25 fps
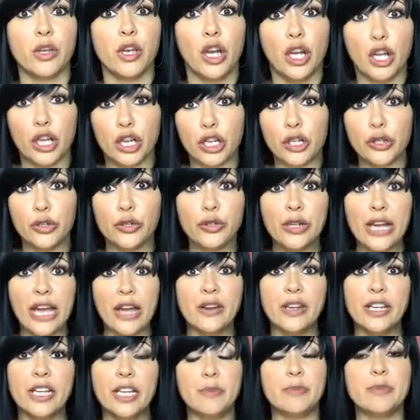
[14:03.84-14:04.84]
learn
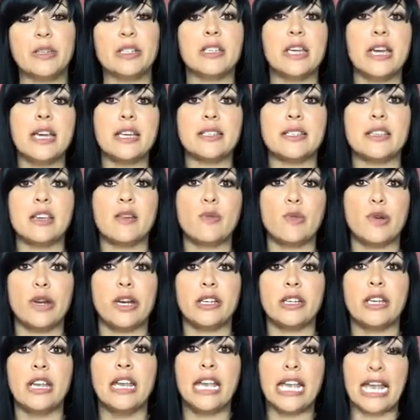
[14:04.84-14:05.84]
how to hypnotize
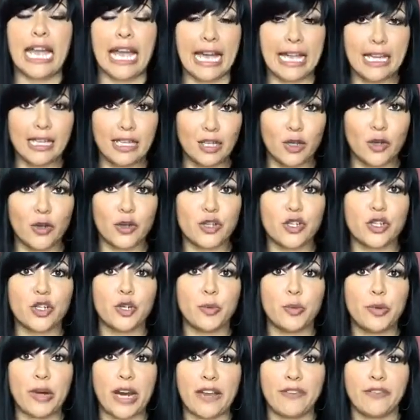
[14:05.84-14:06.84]
someone, and launch
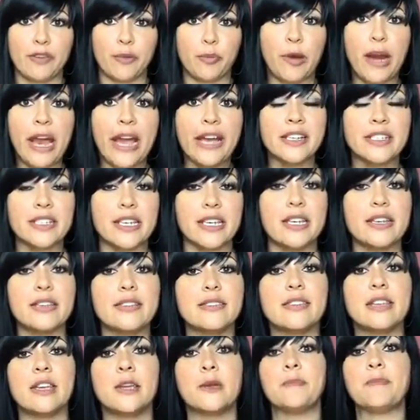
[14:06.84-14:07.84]
your private
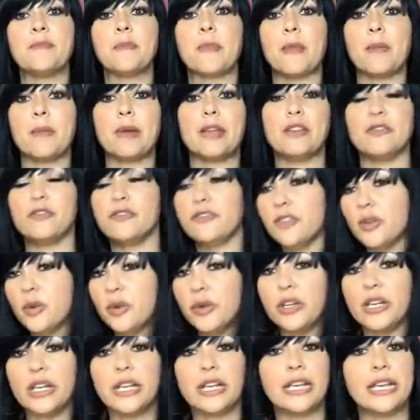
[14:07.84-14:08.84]
practice. But in
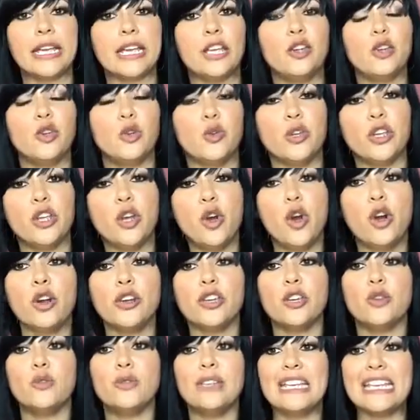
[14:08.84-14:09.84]
Florida, in New
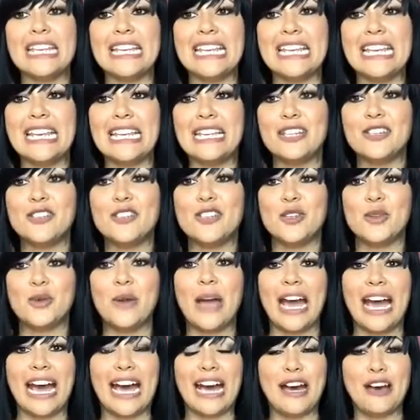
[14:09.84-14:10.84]
York, you need to
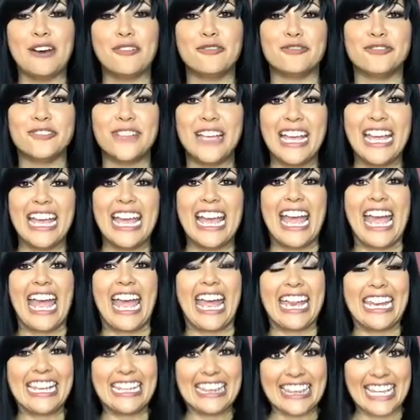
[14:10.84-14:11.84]
have
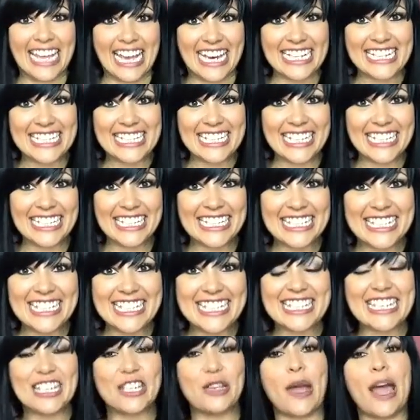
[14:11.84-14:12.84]
a
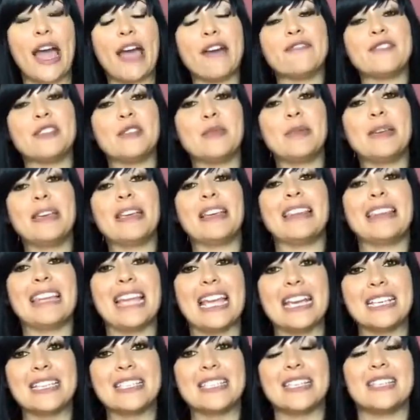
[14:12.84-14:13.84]
license. You have to be a
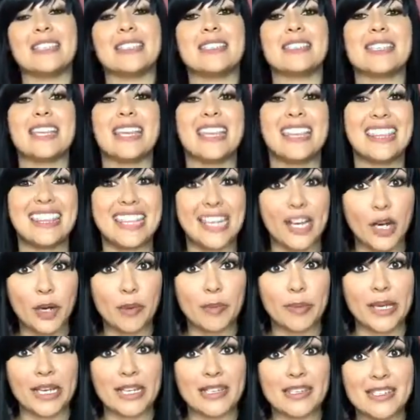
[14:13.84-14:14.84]
licensed
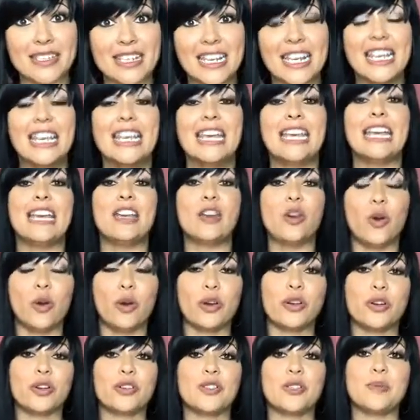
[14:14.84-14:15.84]
therapist in
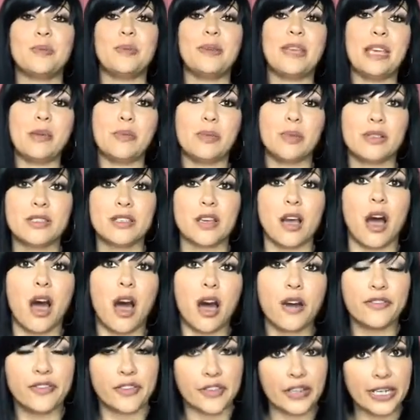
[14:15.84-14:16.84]
order to be able to
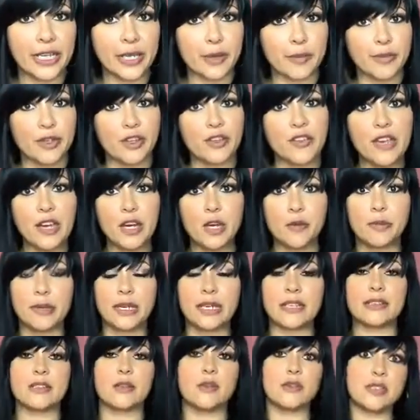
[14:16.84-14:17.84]
offer
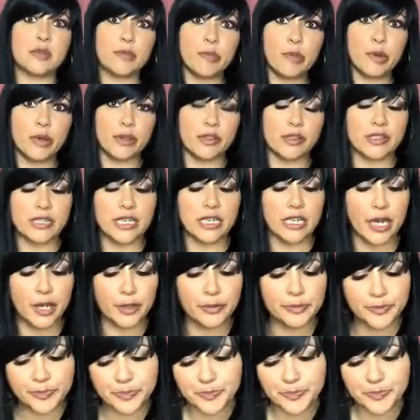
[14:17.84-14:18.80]
hypnotherapy. So it's important to know